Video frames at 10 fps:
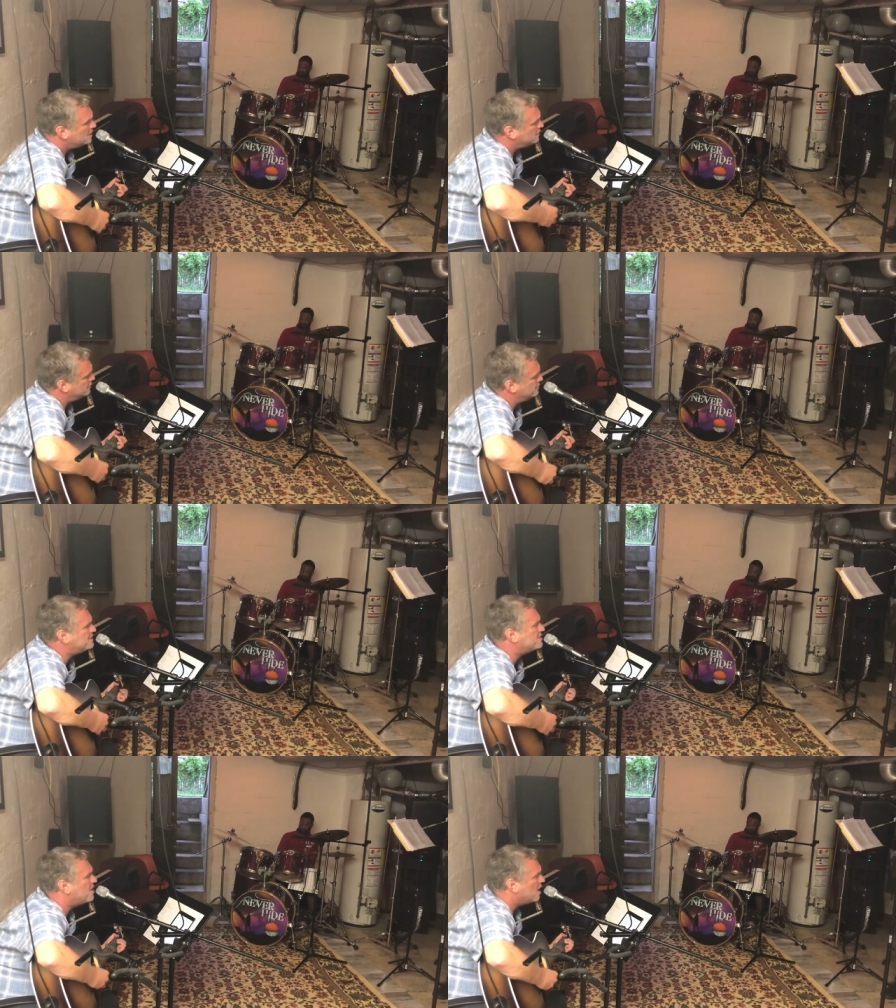Could we
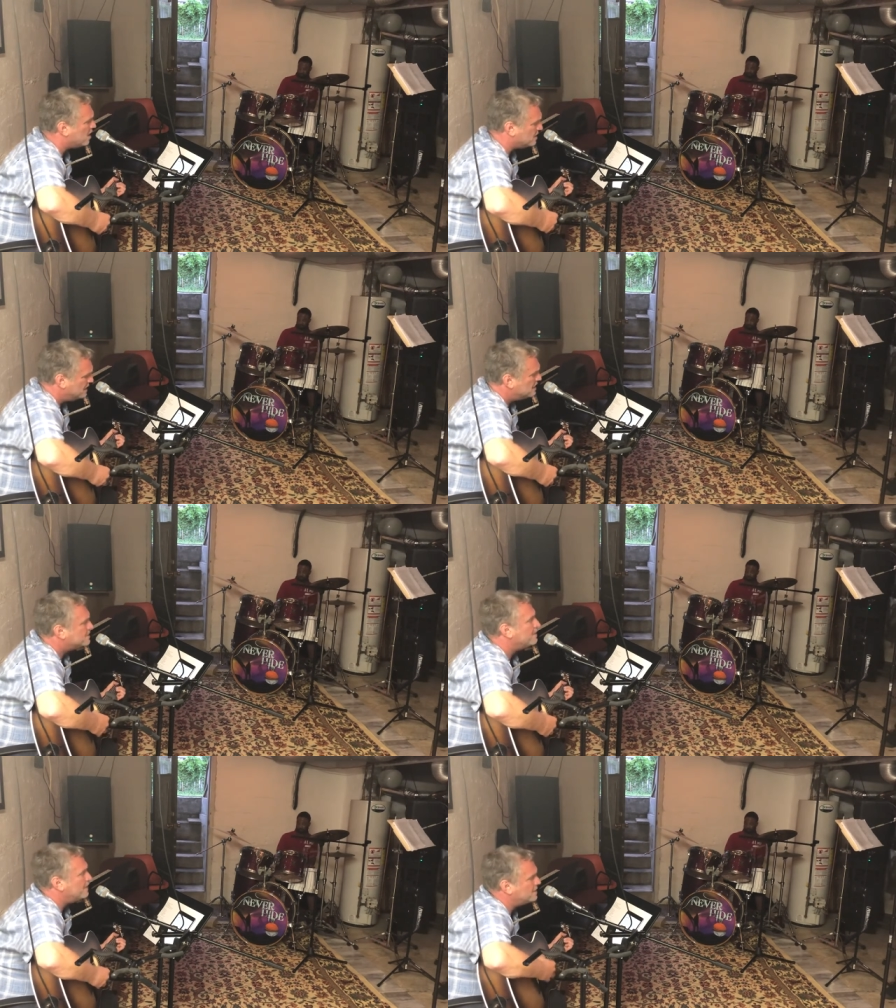talk
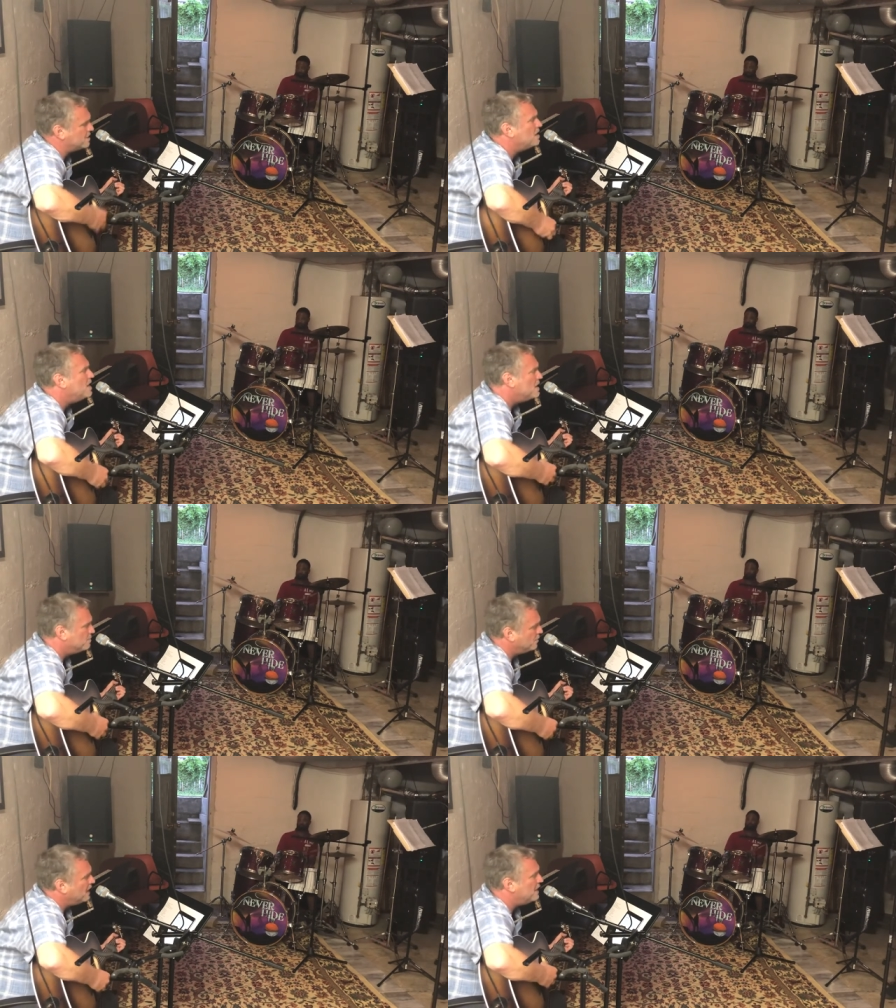till there's a
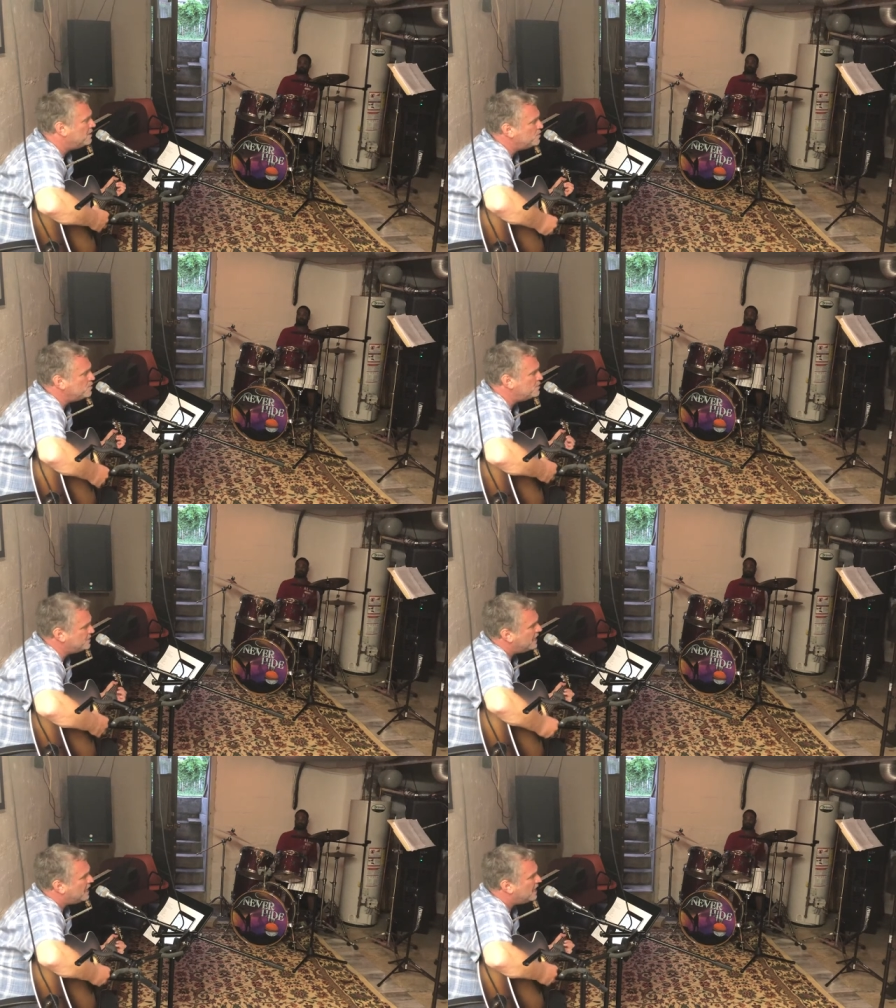brand new
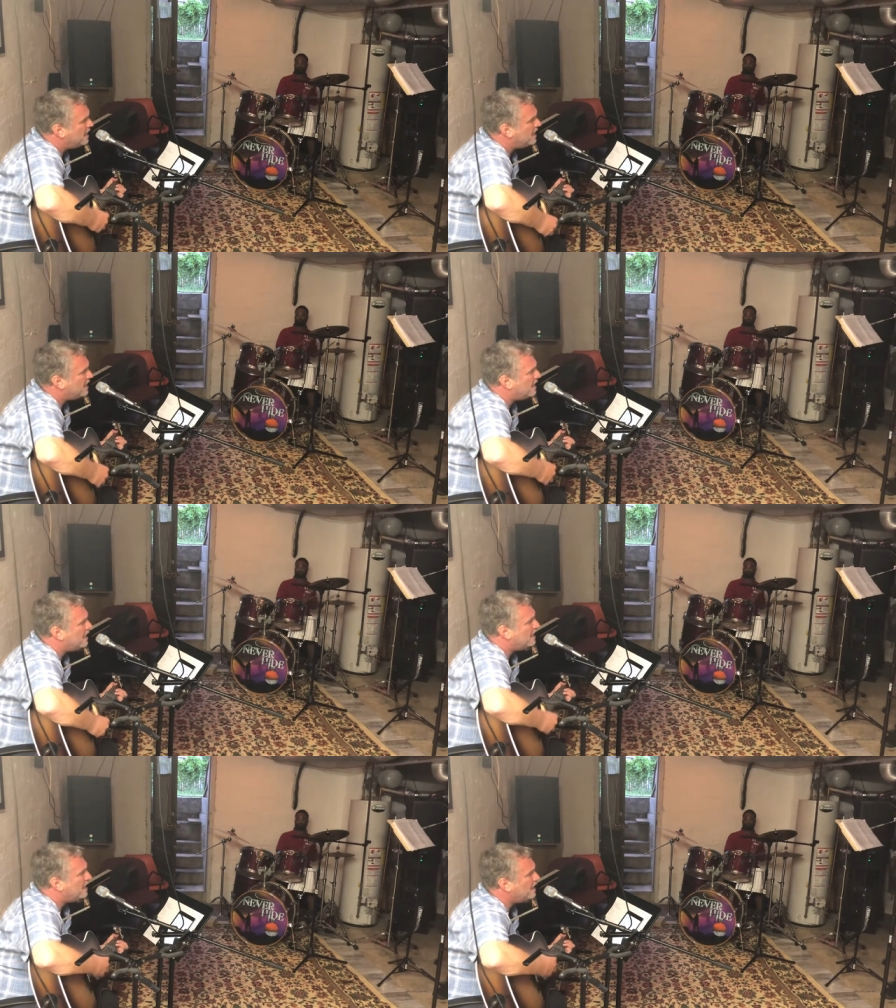
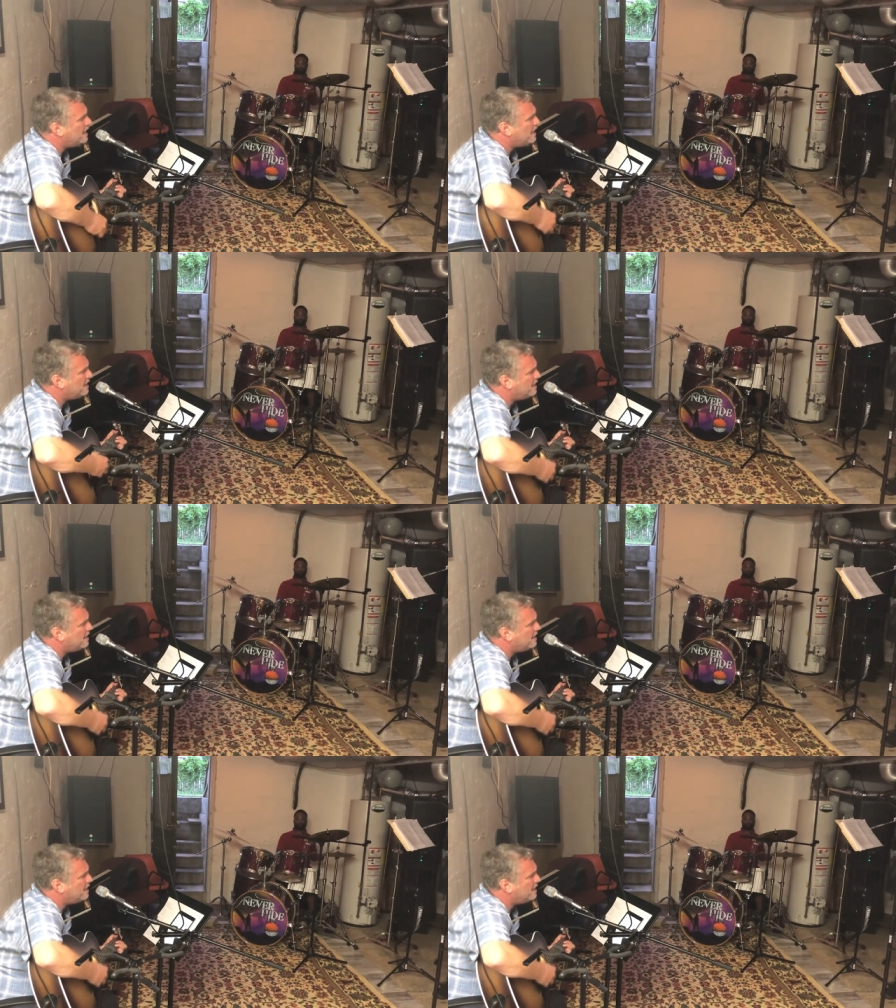day?